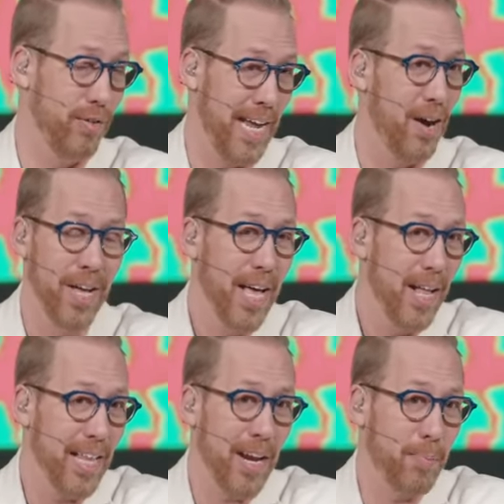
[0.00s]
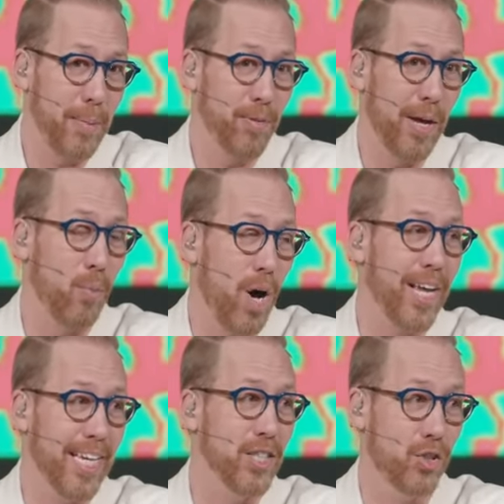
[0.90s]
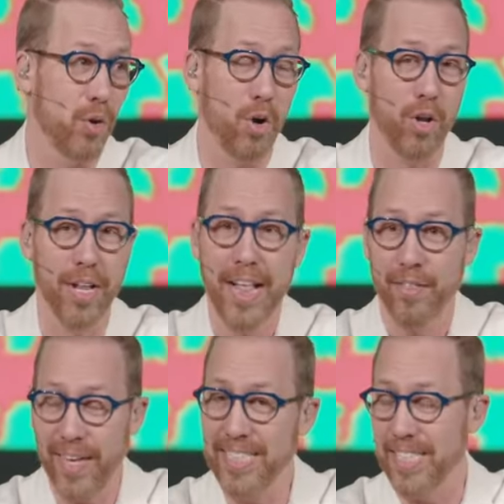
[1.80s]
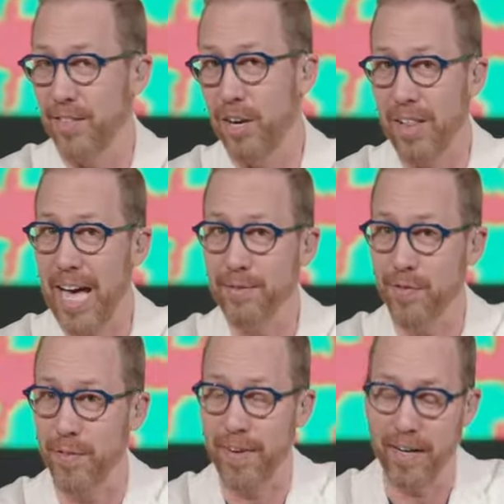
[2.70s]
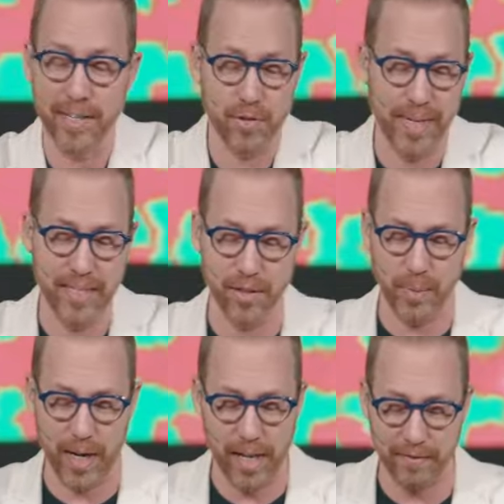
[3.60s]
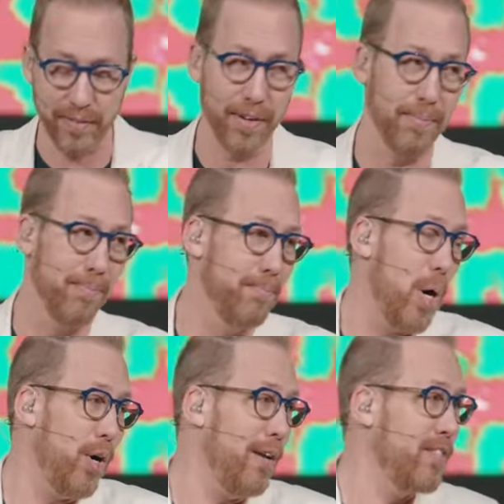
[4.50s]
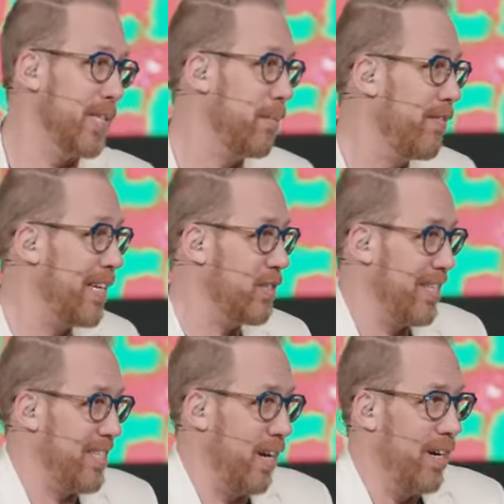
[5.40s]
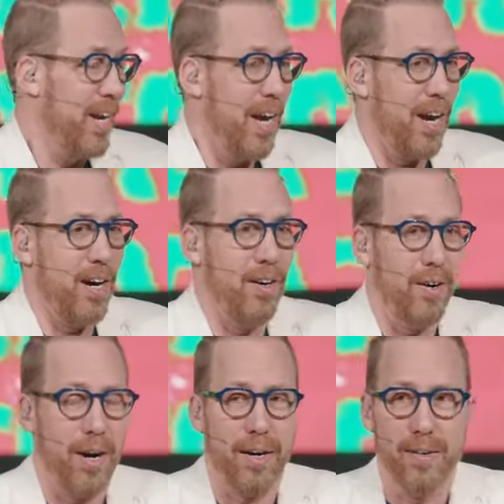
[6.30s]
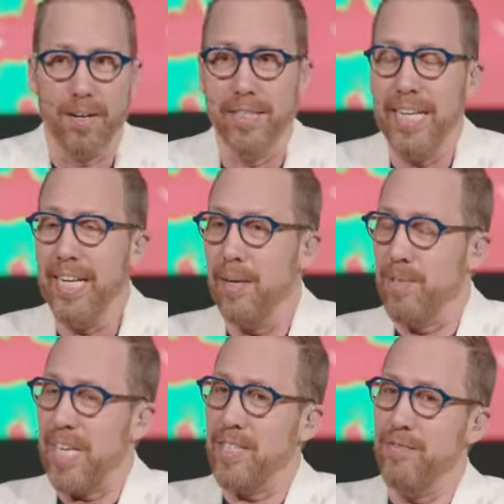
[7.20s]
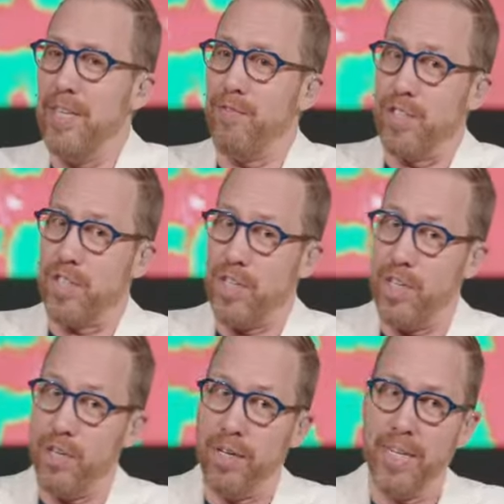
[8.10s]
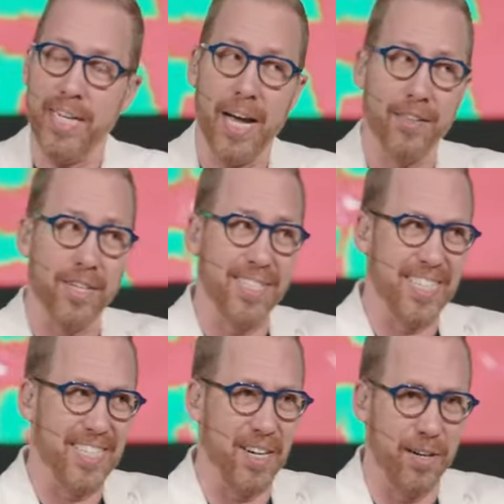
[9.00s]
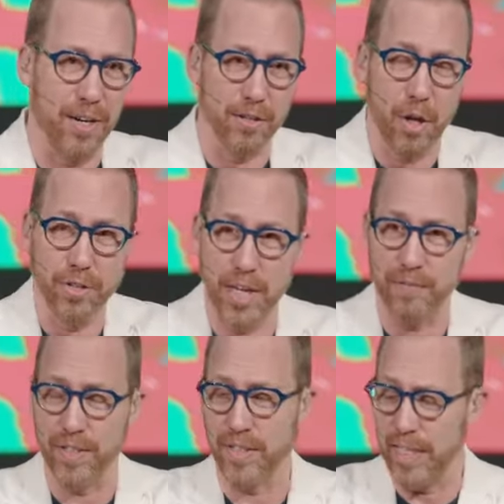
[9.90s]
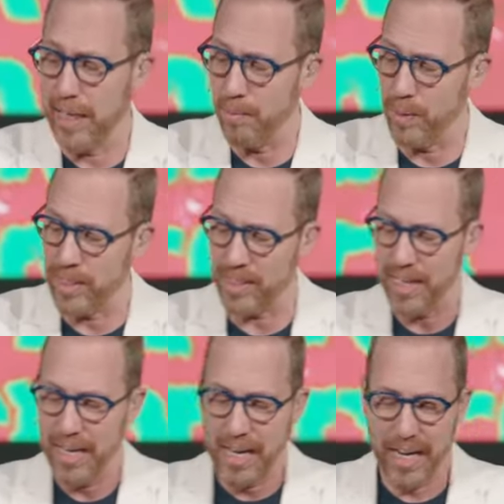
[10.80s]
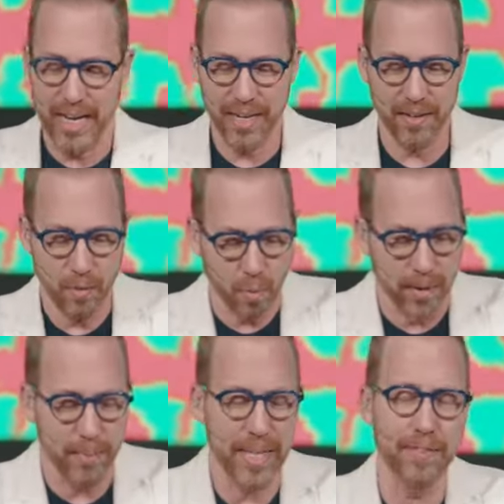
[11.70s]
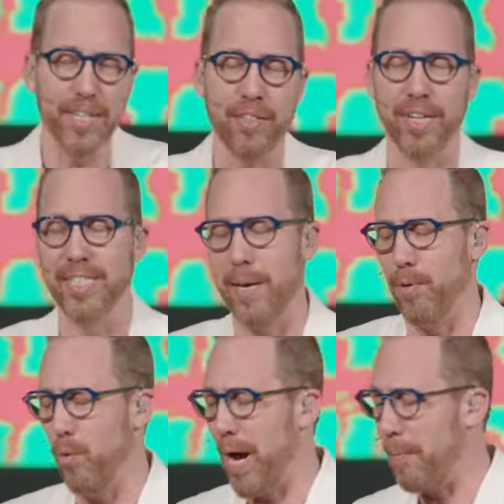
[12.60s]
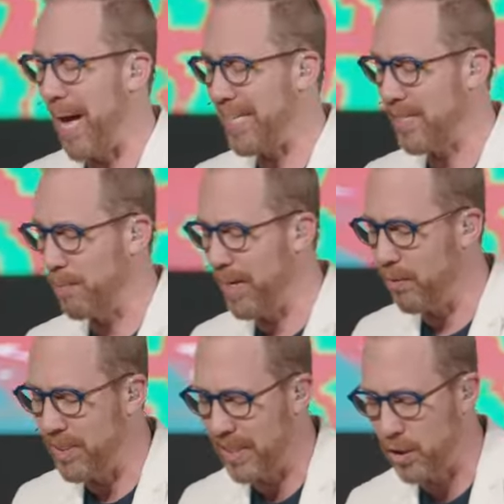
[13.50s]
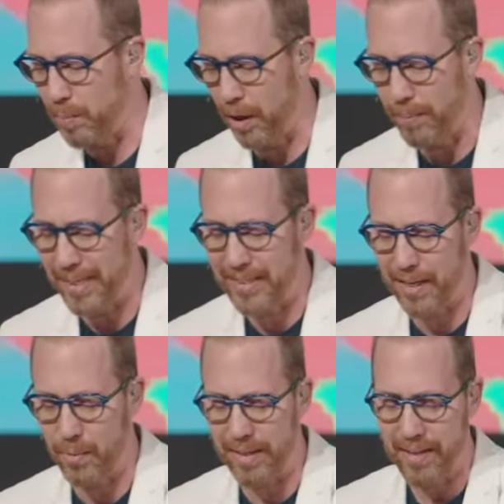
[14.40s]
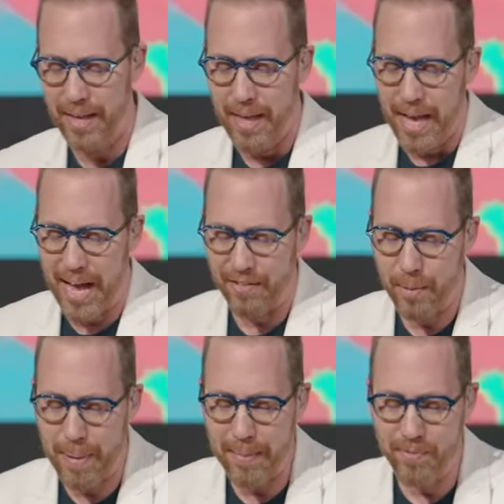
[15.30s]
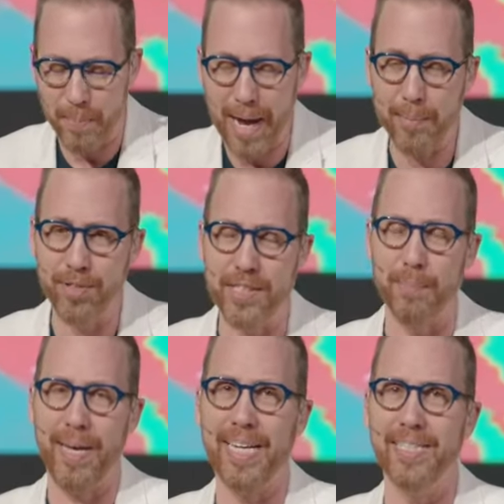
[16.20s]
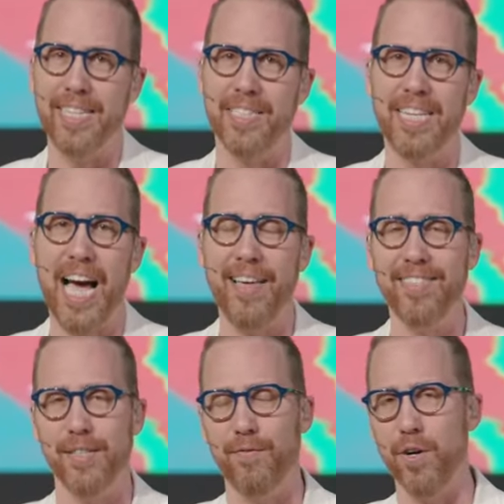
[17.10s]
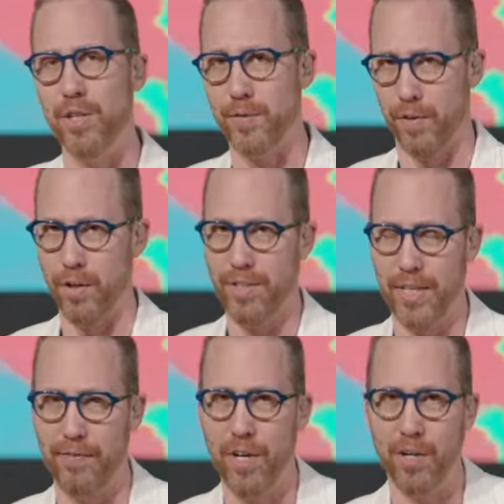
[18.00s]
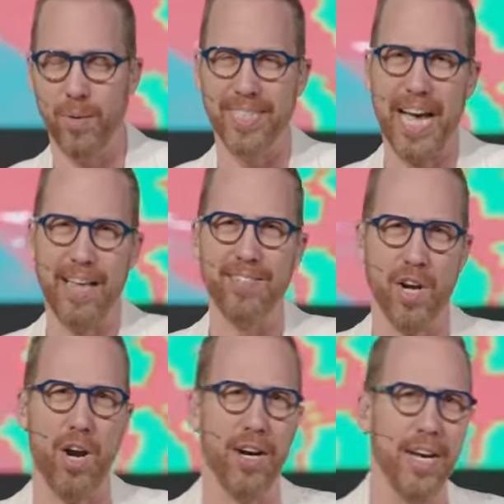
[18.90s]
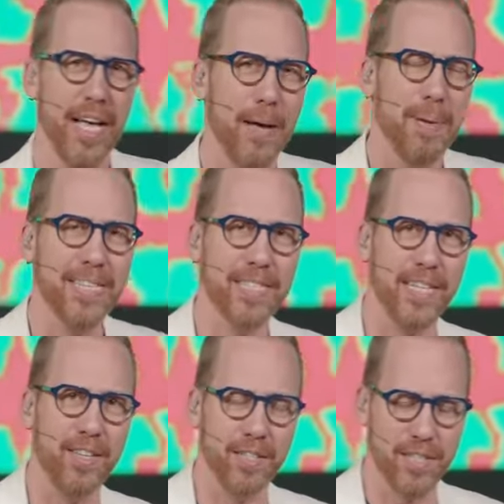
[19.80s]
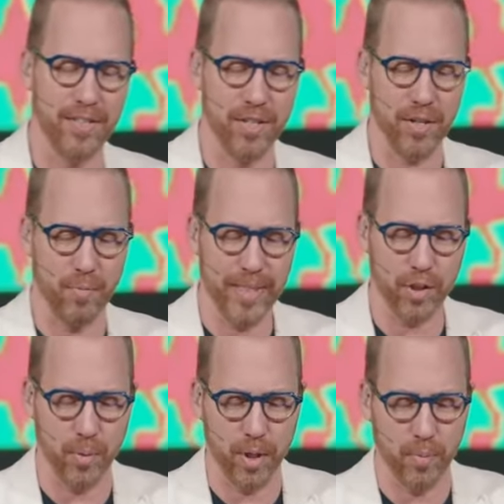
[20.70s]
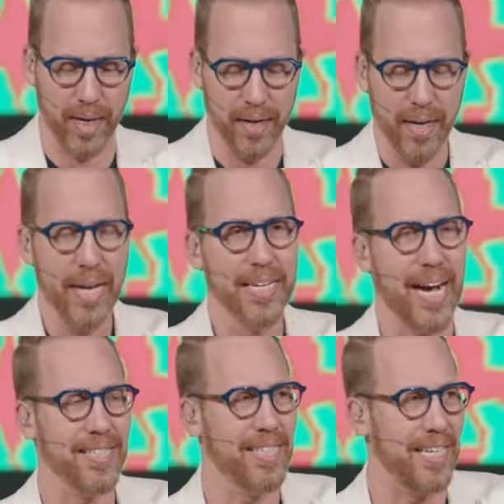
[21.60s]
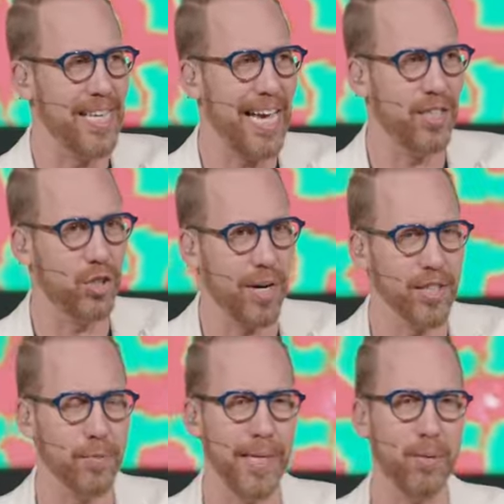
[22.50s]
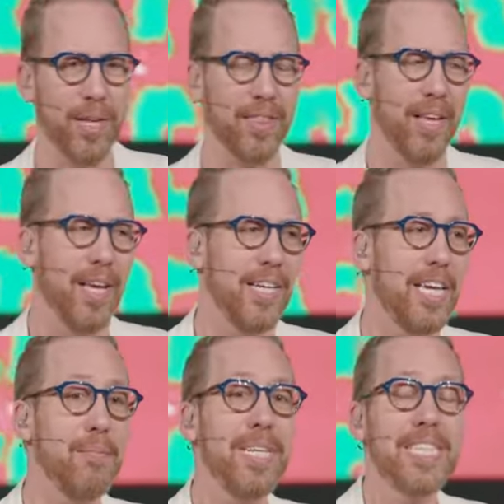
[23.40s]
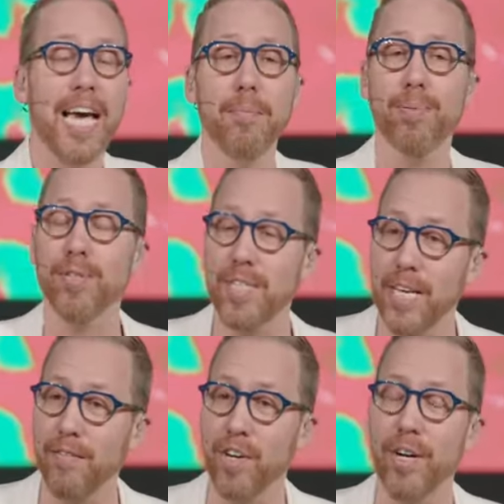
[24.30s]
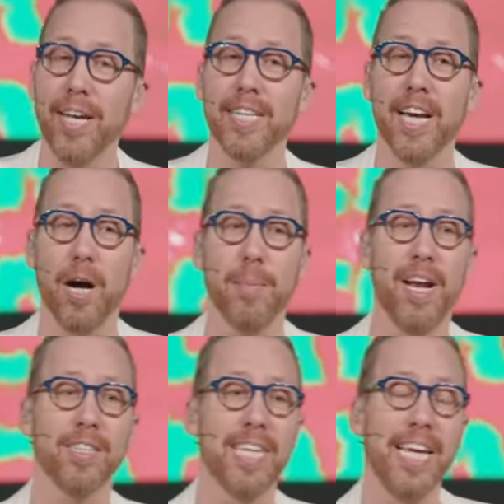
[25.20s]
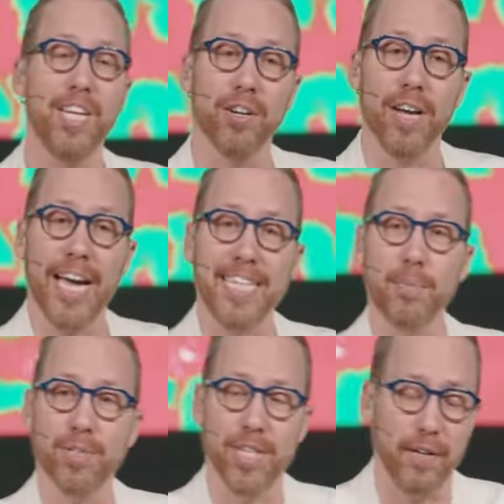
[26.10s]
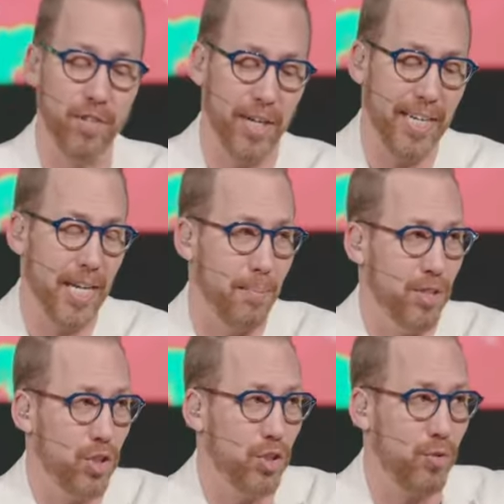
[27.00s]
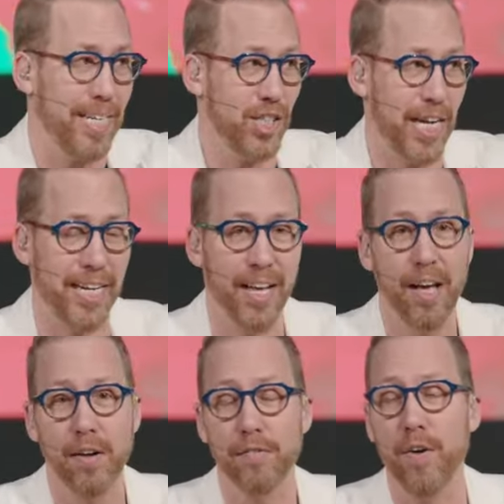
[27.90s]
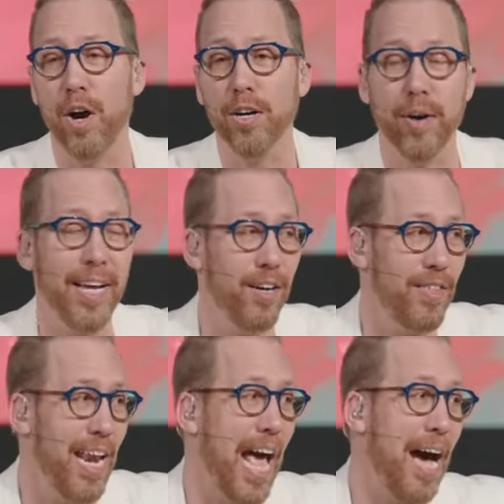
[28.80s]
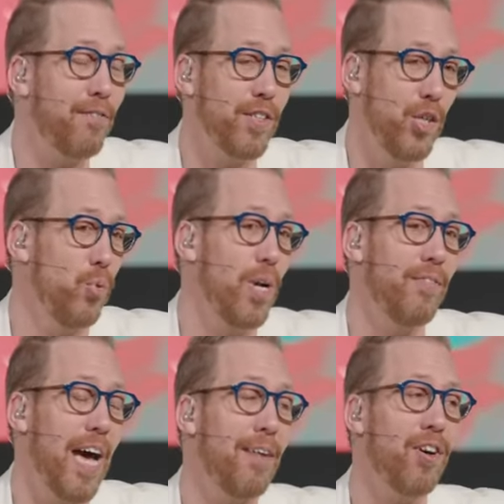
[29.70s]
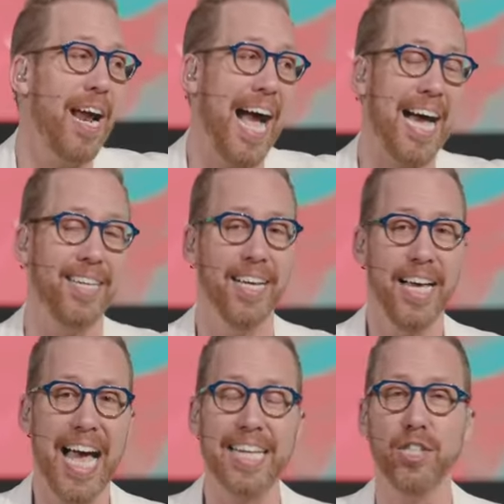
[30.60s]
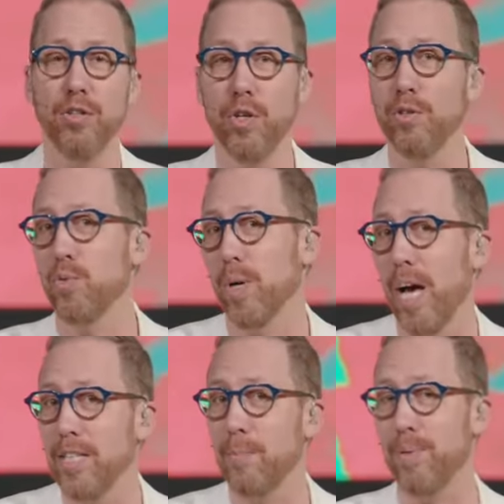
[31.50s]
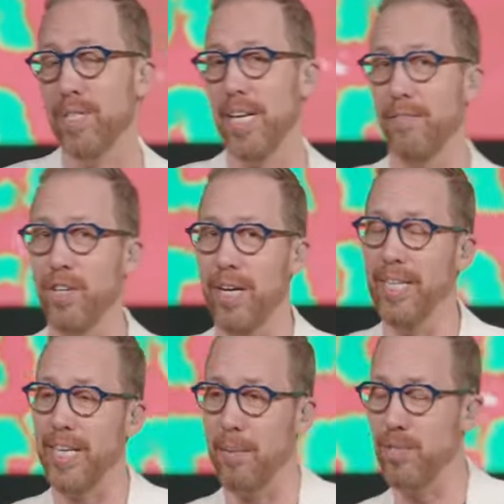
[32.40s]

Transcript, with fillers: Now, a lot of people, they want to control things in their lives for various reasons. We all have different motives. Some of us, it's our, our, our, our need, obsessive need for security. Others, it's our, our low self-esteem. We just, uh, uh let me give you another example. A while back, somebody was experimenting with, uh, the, the Bible's commands on tithes and first fruits. And if you don't know what tithes are, basically there's a, there's a ritual where God says, Hey, trust me with, give me 10% of your income, and I'll take your 90% of your income, stretch it far greater than ever, you would have ever had had you used 100% of your income.